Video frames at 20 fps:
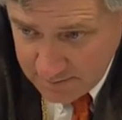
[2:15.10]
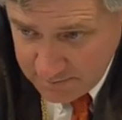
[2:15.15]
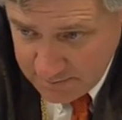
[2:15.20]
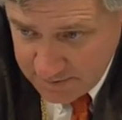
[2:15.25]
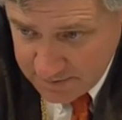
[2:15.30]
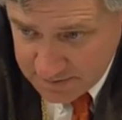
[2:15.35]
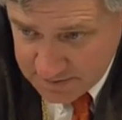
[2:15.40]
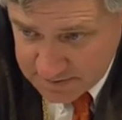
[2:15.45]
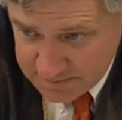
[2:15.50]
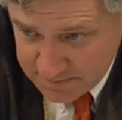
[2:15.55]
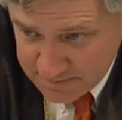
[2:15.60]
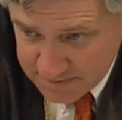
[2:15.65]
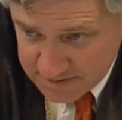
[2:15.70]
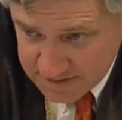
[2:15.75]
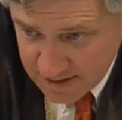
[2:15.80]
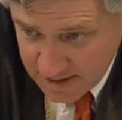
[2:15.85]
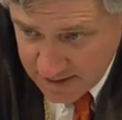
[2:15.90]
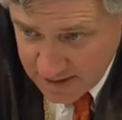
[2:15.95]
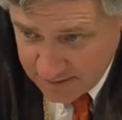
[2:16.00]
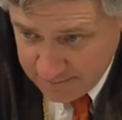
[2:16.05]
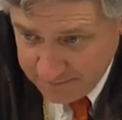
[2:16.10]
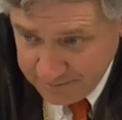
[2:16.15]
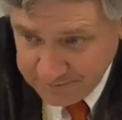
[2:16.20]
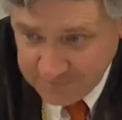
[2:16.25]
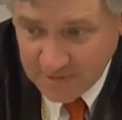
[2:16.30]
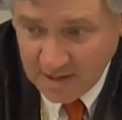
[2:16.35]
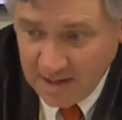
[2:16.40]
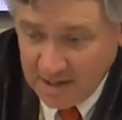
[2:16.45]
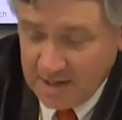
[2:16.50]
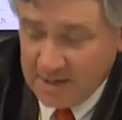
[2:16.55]
meters per second.
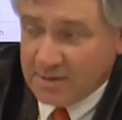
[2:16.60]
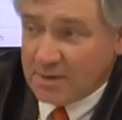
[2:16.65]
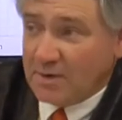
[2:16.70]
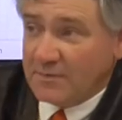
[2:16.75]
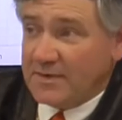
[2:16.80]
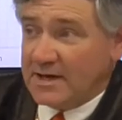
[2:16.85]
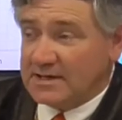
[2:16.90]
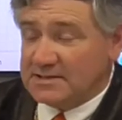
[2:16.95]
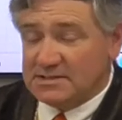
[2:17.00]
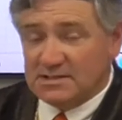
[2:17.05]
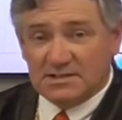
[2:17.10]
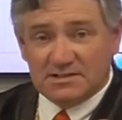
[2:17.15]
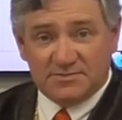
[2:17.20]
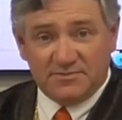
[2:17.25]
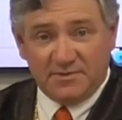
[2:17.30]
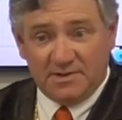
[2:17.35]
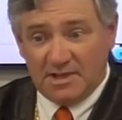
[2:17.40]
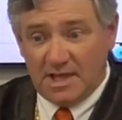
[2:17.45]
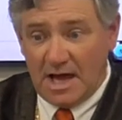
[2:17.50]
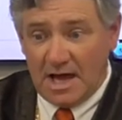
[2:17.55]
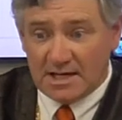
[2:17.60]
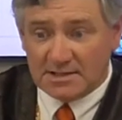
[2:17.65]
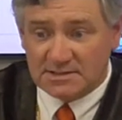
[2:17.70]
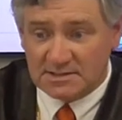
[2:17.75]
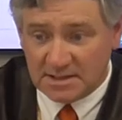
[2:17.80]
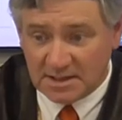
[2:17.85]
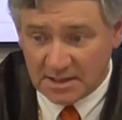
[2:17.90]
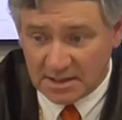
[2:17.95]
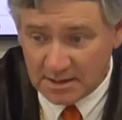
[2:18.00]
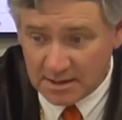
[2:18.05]
And I know that's his
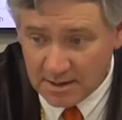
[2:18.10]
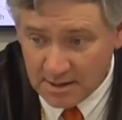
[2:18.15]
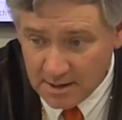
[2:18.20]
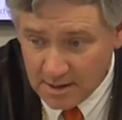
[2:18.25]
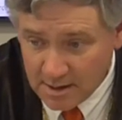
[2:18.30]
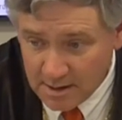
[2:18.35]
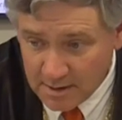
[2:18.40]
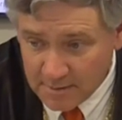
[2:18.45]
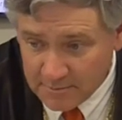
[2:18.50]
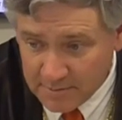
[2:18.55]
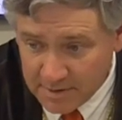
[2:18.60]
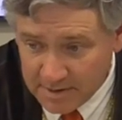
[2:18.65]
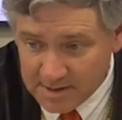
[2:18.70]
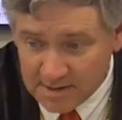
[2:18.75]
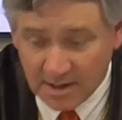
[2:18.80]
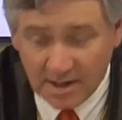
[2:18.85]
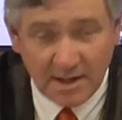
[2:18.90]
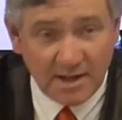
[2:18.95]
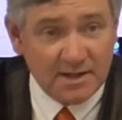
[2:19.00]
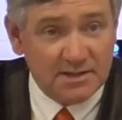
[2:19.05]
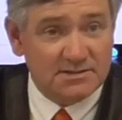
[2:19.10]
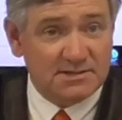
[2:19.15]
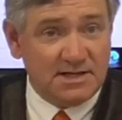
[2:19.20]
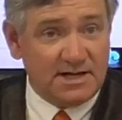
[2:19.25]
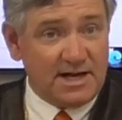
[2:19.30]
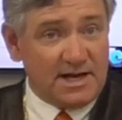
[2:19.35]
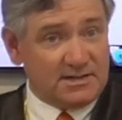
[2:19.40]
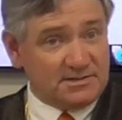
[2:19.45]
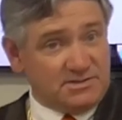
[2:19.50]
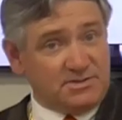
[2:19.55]
velocity because
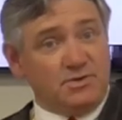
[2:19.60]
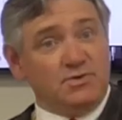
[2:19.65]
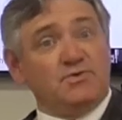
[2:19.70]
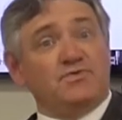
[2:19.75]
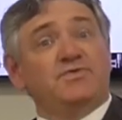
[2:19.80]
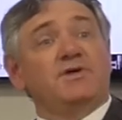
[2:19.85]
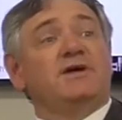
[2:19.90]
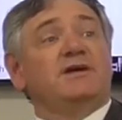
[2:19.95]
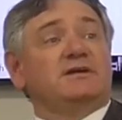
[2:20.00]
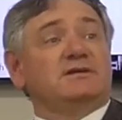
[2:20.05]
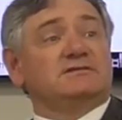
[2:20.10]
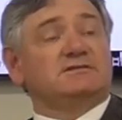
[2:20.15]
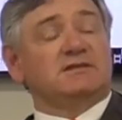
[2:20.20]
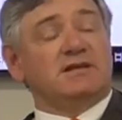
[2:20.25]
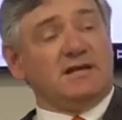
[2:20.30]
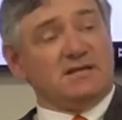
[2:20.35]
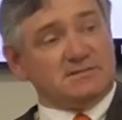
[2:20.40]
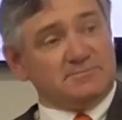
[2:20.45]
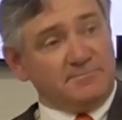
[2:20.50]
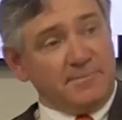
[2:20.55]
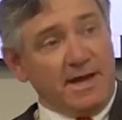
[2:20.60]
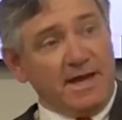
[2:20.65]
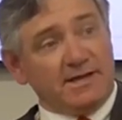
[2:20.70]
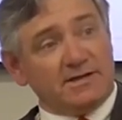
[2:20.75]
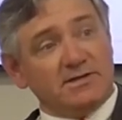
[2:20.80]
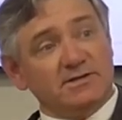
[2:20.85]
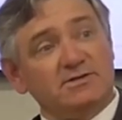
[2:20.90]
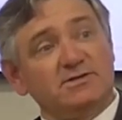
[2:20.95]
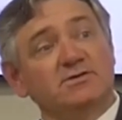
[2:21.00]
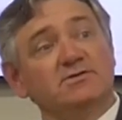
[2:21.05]
it has two things. It has
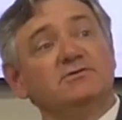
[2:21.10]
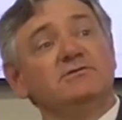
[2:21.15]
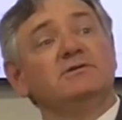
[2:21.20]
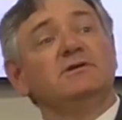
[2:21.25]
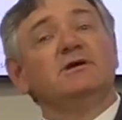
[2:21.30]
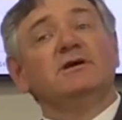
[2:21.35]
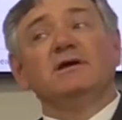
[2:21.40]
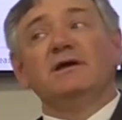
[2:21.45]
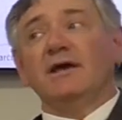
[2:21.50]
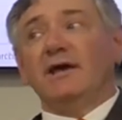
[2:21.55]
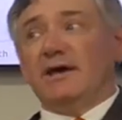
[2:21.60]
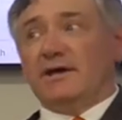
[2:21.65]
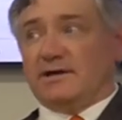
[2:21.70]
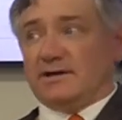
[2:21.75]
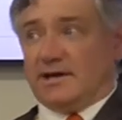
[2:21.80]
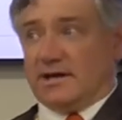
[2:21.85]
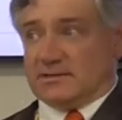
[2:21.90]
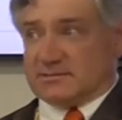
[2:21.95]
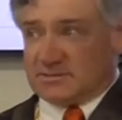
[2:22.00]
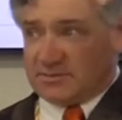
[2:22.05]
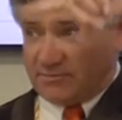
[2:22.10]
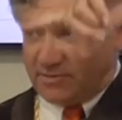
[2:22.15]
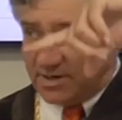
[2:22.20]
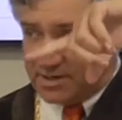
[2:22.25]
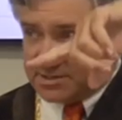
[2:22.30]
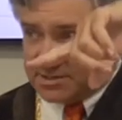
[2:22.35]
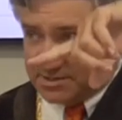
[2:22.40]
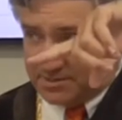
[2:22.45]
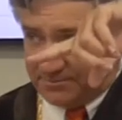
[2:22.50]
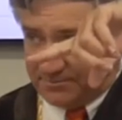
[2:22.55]
magnitude and it has
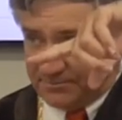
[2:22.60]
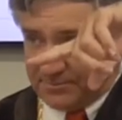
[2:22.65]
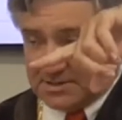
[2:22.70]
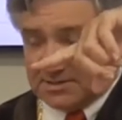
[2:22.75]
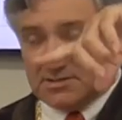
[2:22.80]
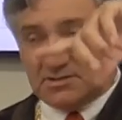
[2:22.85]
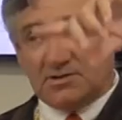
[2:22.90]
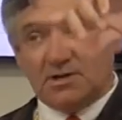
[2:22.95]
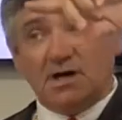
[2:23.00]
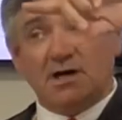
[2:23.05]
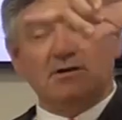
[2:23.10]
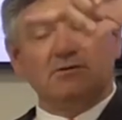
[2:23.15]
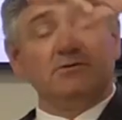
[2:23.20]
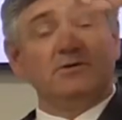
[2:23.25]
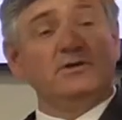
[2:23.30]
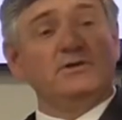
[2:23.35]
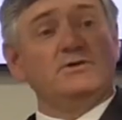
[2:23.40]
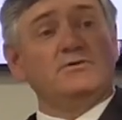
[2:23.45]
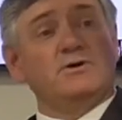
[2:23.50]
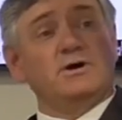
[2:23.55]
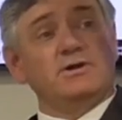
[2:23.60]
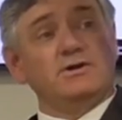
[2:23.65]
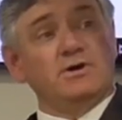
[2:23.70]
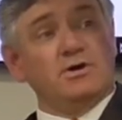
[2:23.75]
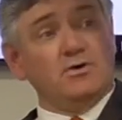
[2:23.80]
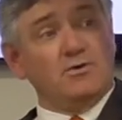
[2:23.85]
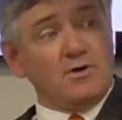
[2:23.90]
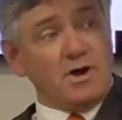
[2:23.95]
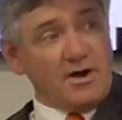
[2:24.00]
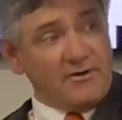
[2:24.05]
direction. So not only do I
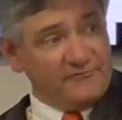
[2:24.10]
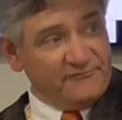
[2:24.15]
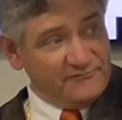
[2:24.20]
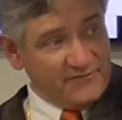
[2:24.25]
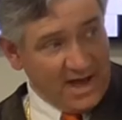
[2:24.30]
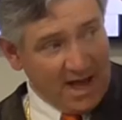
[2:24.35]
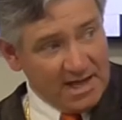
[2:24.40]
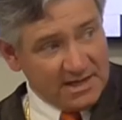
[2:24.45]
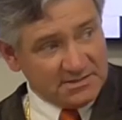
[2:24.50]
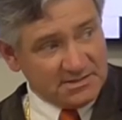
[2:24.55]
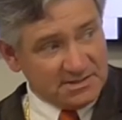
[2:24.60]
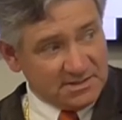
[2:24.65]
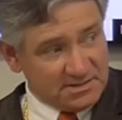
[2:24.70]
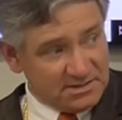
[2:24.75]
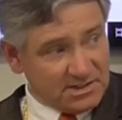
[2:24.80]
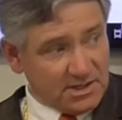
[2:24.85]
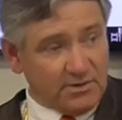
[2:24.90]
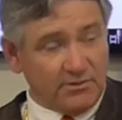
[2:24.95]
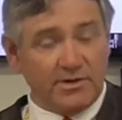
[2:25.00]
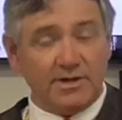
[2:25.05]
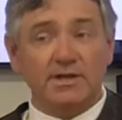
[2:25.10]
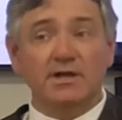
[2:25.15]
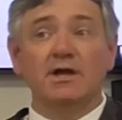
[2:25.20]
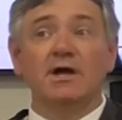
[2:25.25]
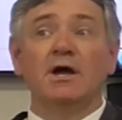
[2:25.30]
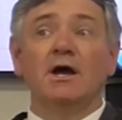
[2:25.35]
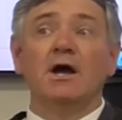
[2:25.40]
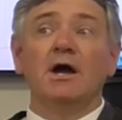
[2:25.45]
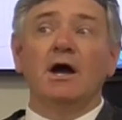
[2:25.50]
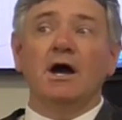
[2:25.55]
know how fast he's going,
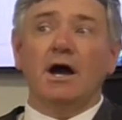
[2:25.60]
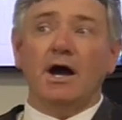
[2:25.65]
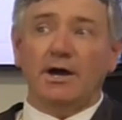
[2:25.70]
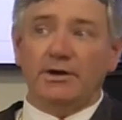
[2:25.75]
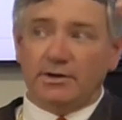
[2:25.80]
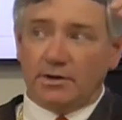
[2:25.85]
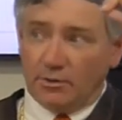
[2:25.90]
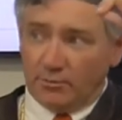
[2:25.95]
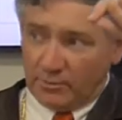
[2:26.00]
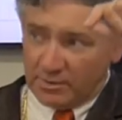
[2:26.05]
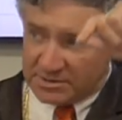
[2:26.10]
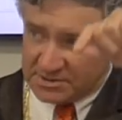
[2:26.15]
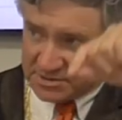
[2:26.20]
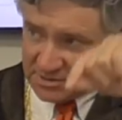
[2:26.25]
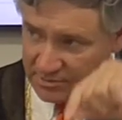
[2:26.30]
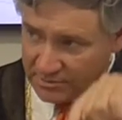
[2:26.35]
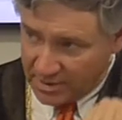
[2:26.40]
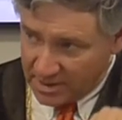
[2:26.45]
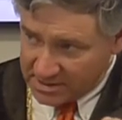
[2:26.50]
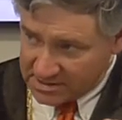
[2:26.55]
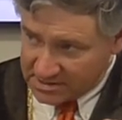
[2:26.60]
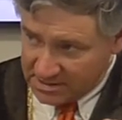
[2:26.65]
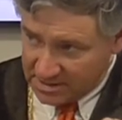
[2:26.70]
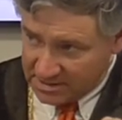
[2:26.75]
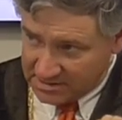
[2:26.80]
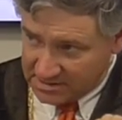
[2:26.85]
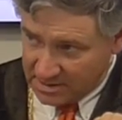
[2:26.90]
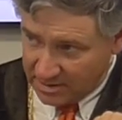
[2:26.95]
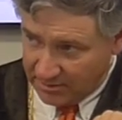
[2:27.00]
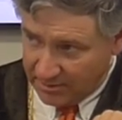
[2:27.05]
I know which direction
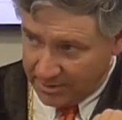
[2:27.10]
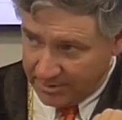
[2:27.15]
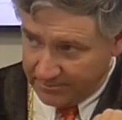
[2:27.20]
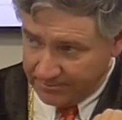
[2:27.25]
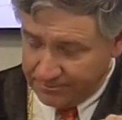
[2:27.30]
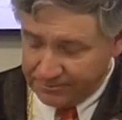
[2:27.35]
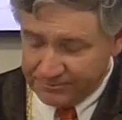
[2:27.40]
he's going.